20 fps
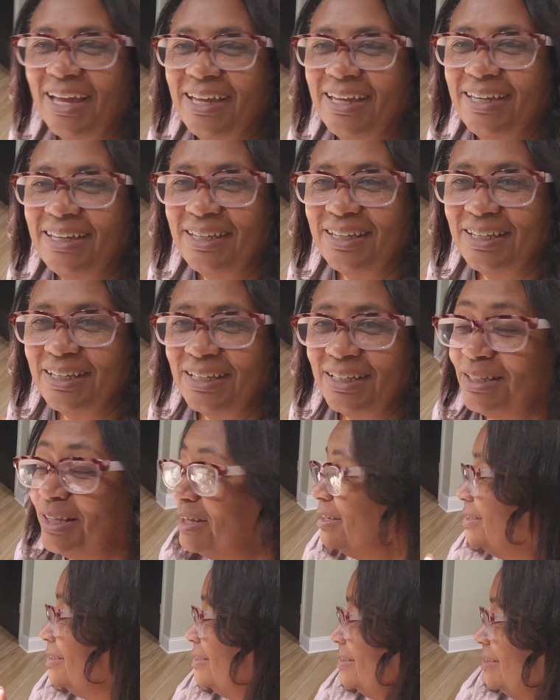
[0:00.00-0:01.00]
And
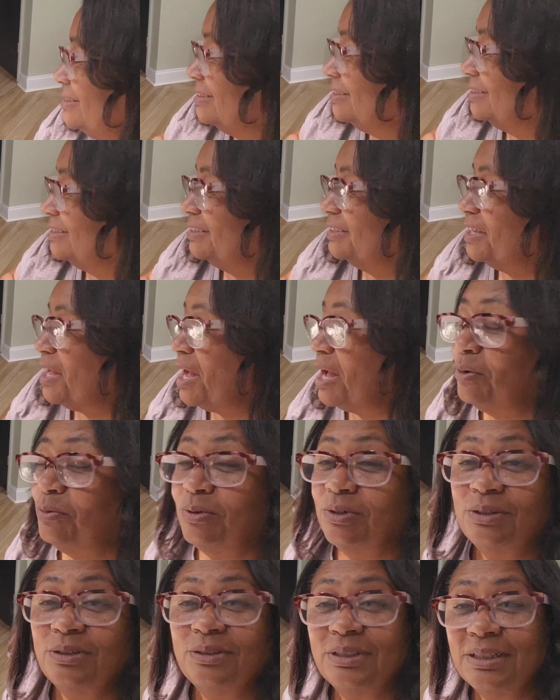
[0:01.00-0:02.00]
I
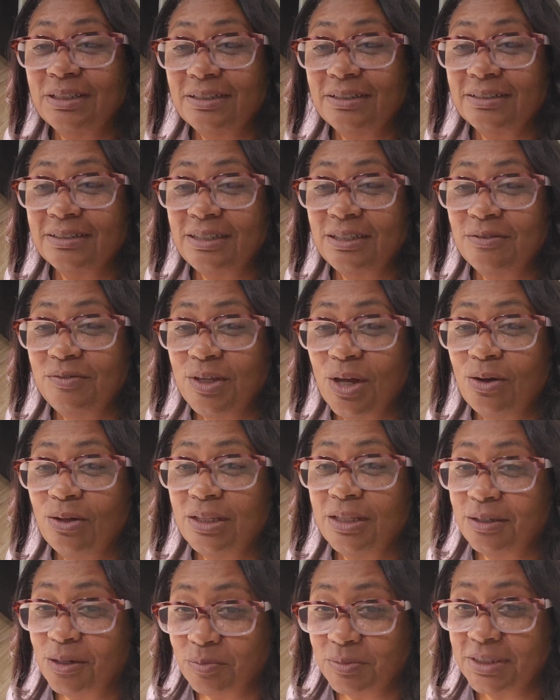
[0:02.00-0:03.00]
will give y'all
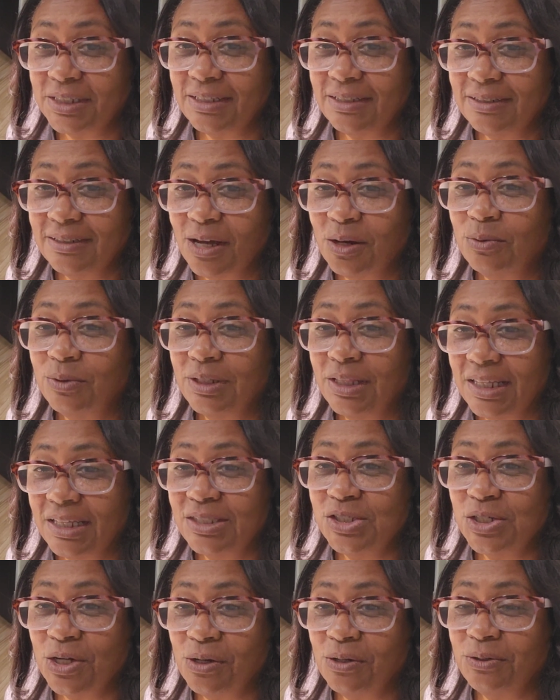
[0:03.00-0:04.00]
an update. I will
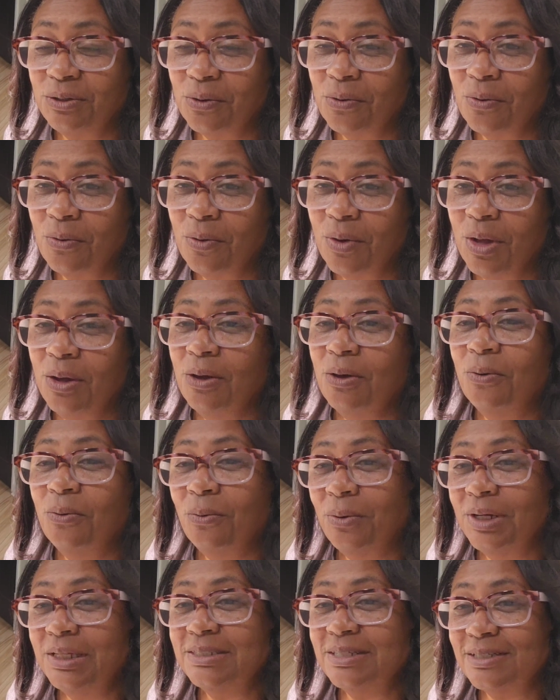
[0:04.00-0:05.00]
let y'all know
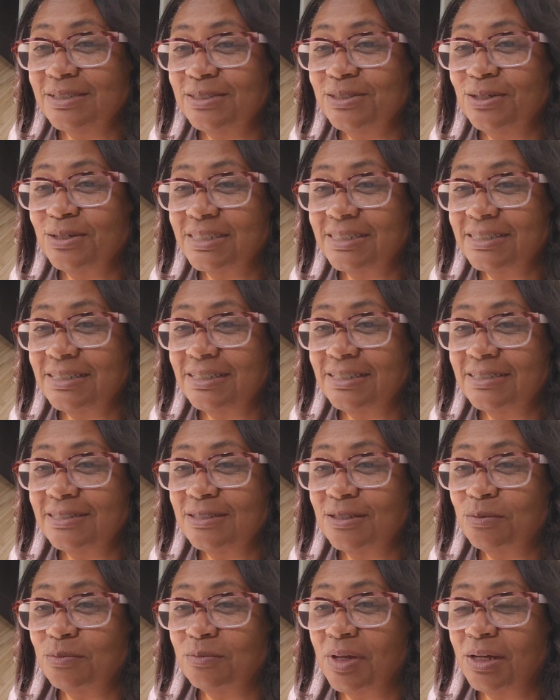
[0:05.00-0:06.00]
once I start seeing
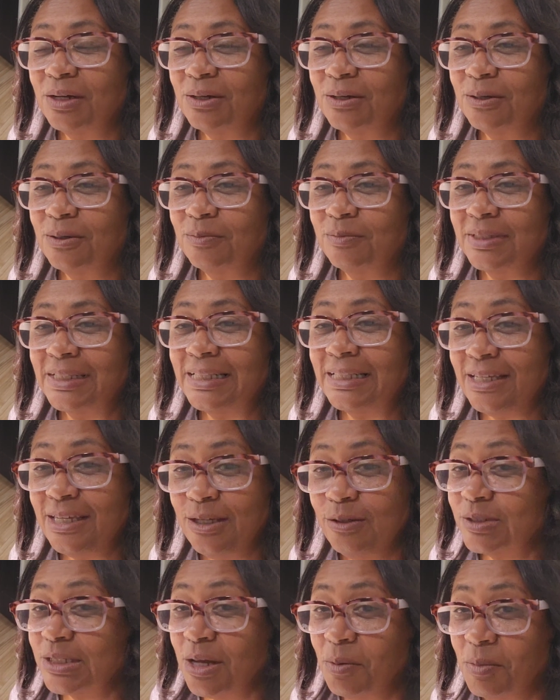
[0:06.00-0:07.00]
some um,
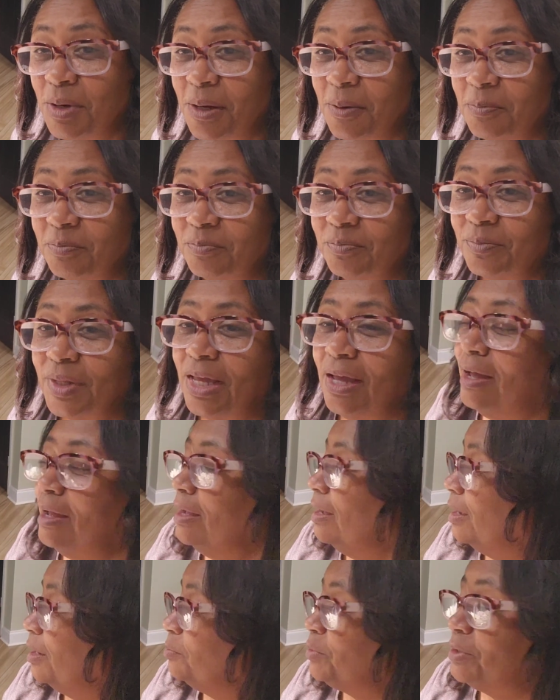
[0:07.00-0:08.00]
leaves come up.
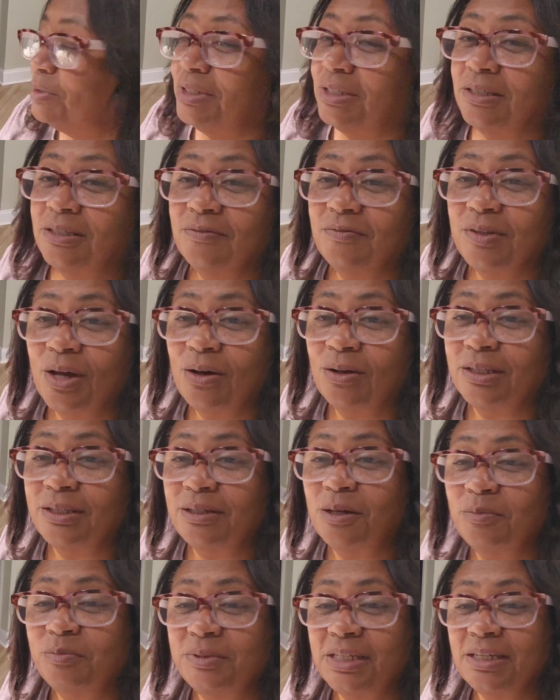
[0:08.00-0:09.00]
I'm going to give y'all an
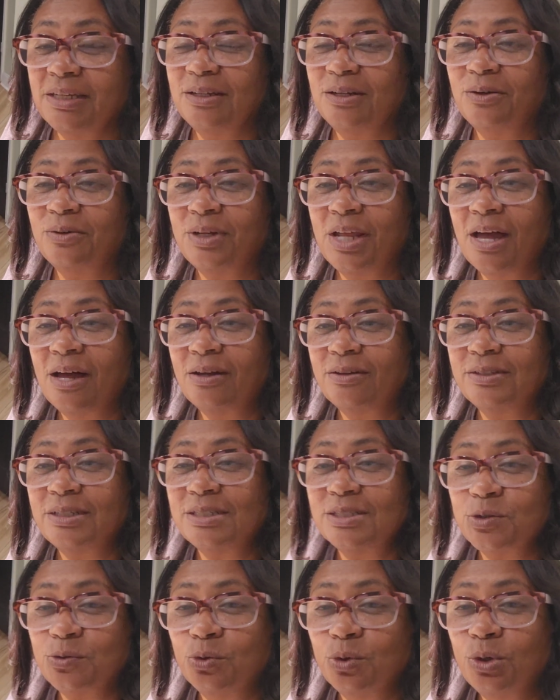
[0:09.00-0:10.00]
update on how
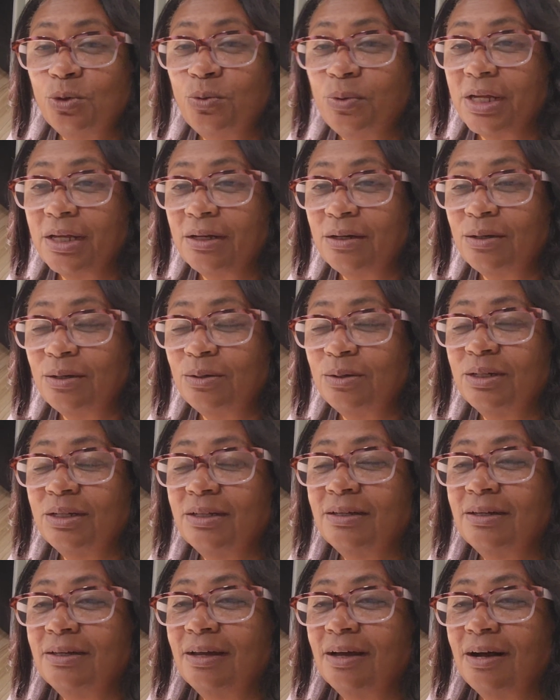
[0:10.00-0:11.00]
this Growell
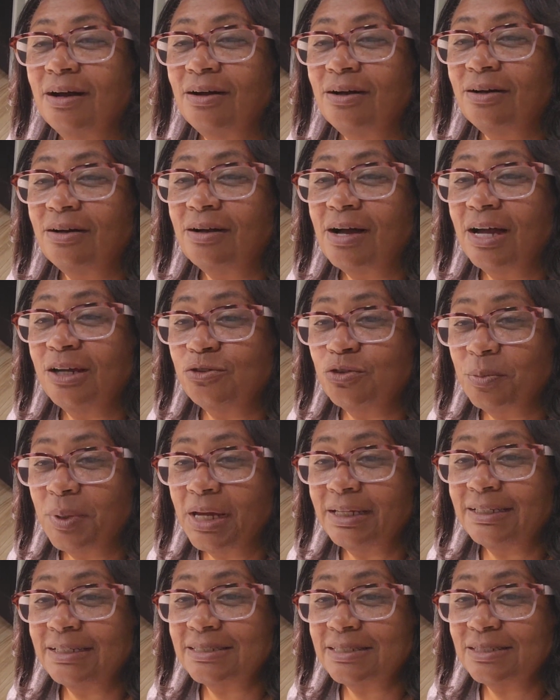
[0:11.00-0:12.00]
uh,
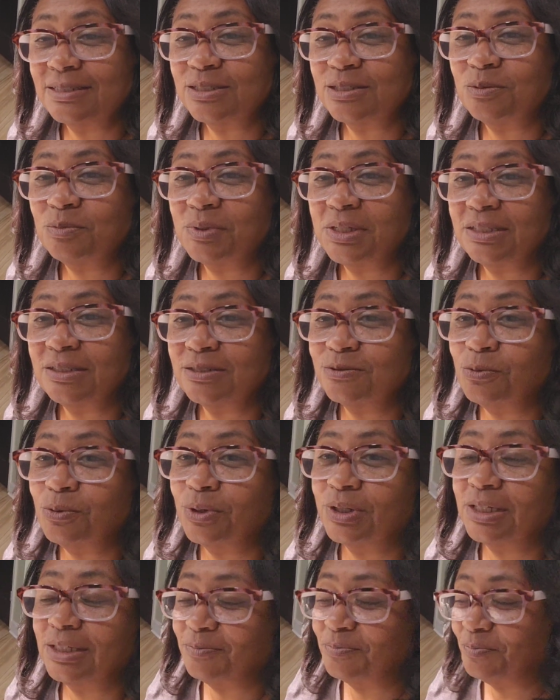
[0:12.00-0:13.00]
hydroponic system is
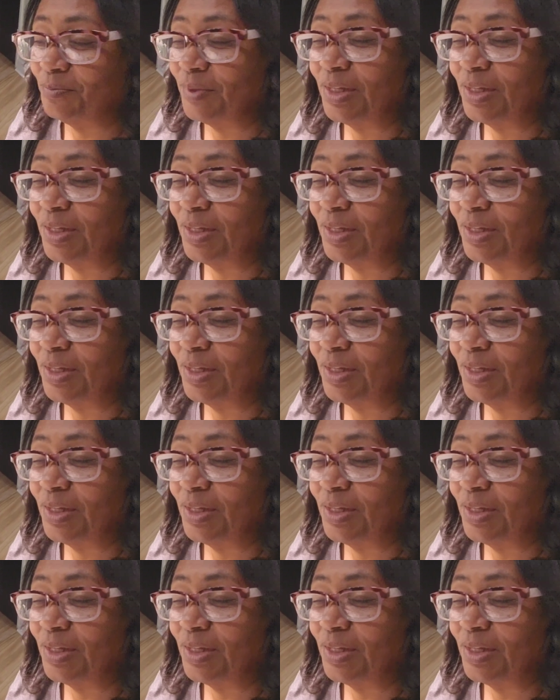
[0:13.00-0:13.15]
working.